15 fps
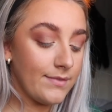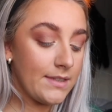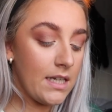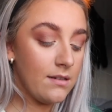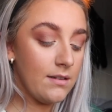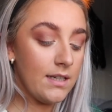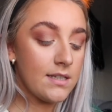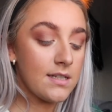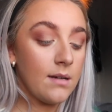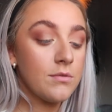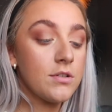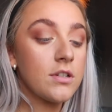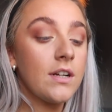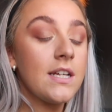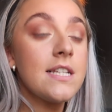Anyways, I'm
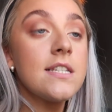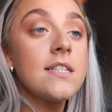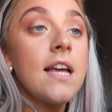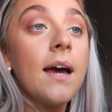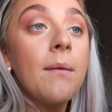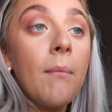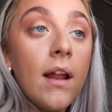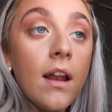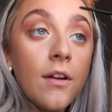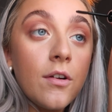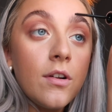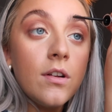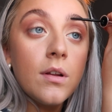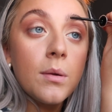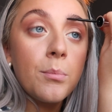just going to set my
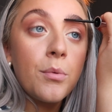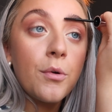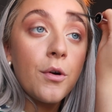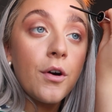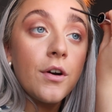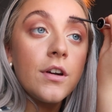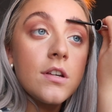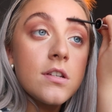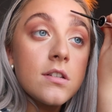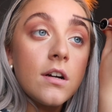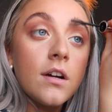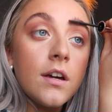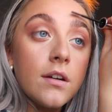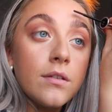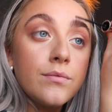little brows
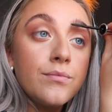now.